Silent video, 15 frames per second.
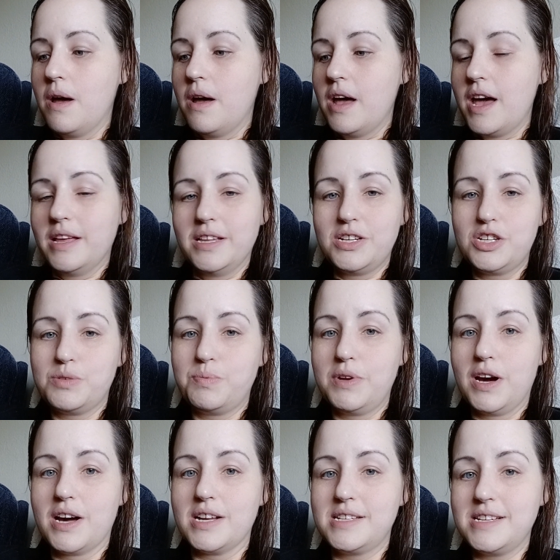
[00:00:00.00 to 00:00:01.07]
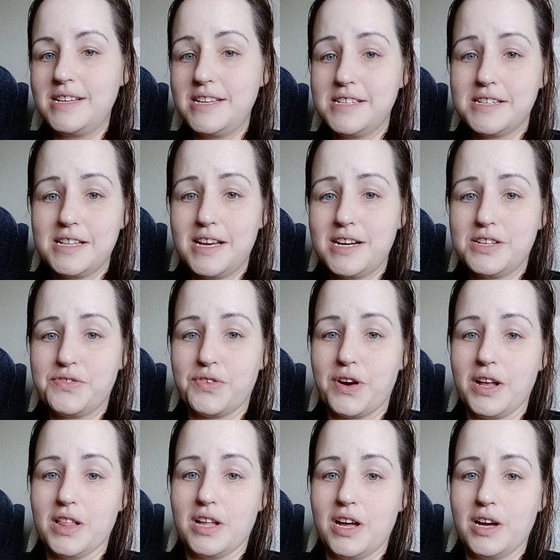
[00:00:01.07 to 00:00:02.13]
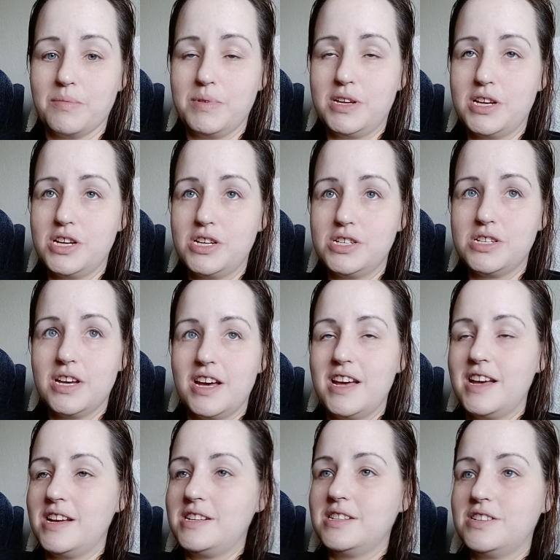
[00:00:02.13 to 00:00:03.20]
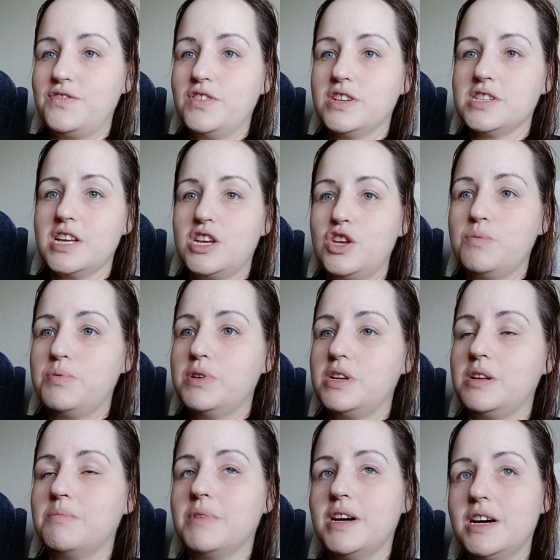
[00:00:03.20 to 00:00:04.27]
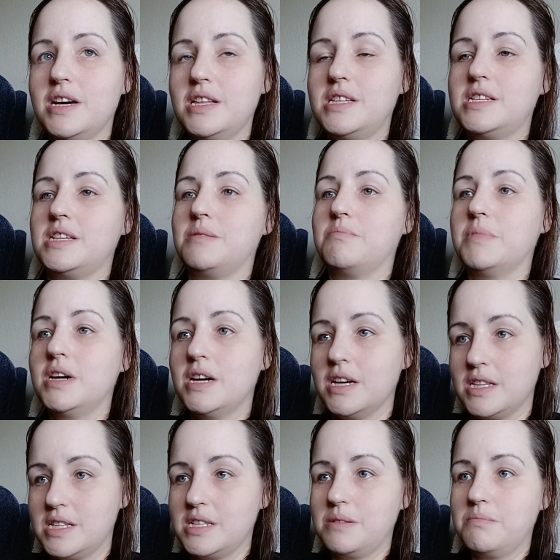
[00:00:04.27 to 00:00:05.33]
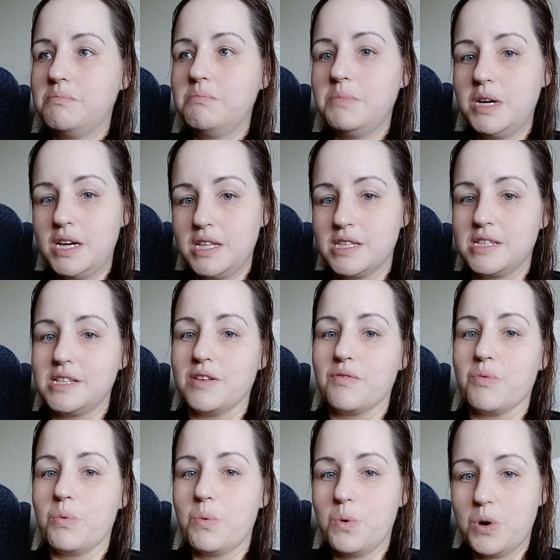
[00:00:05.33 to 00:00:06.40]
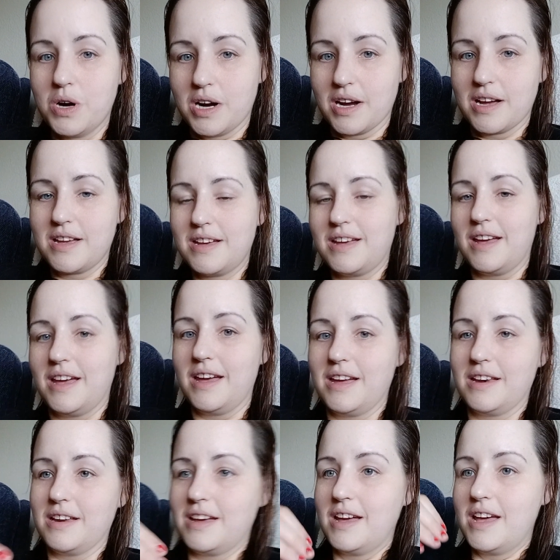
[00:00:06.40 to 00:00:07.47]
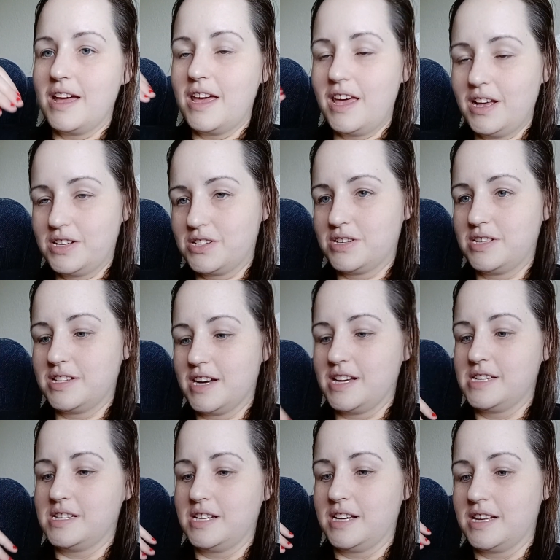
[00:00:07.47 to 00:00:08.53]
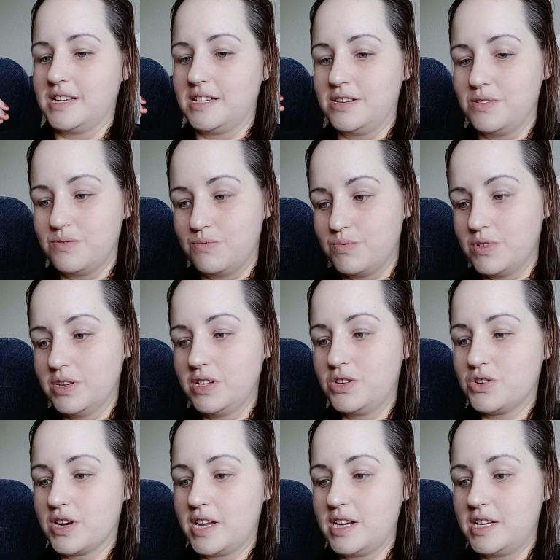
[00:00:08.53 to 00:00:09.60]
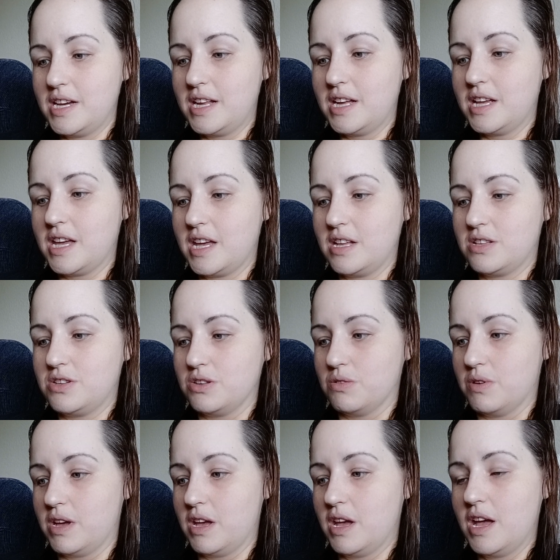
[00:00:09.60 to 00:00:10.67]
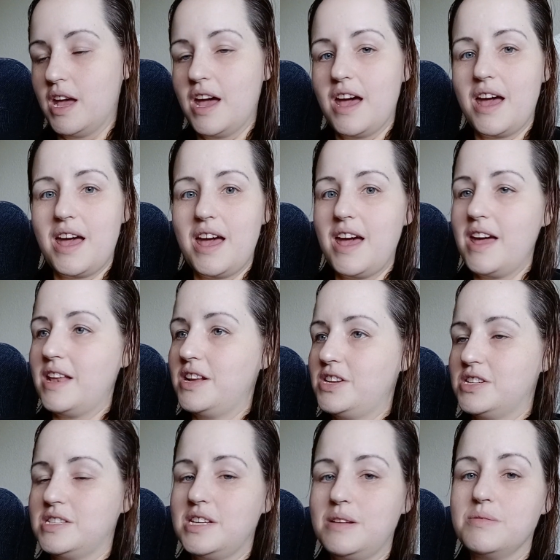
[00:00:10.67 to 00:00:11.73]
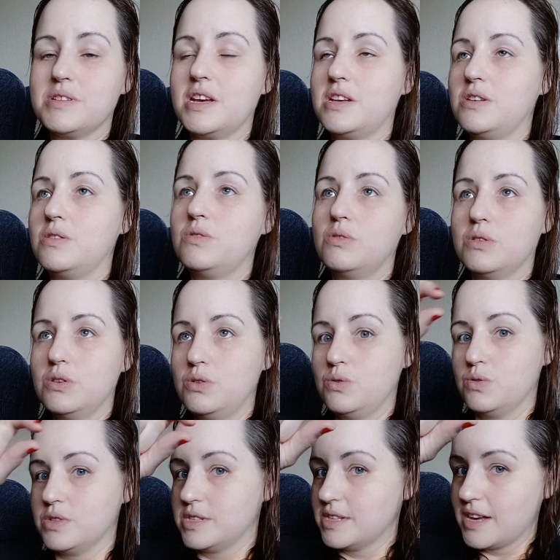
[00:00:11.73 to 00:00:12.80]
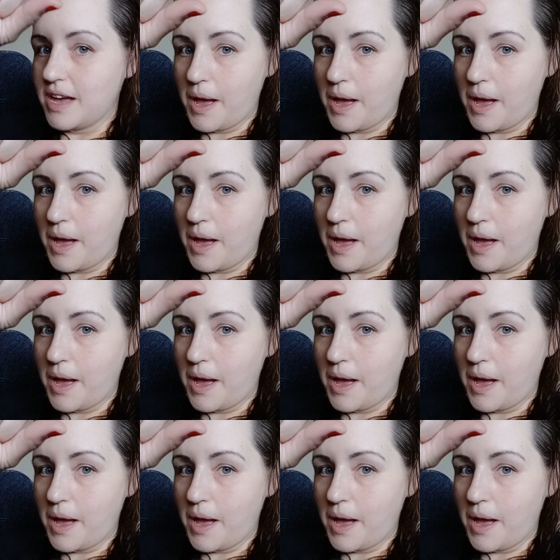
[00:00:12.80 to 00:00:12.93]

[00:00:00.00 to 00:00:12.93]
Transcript: And let's just be honest, it doesn't last very long because it just feels like you put in months and months and months of work and exercising, and you really try to dedicate to it, and it just seems like you lose.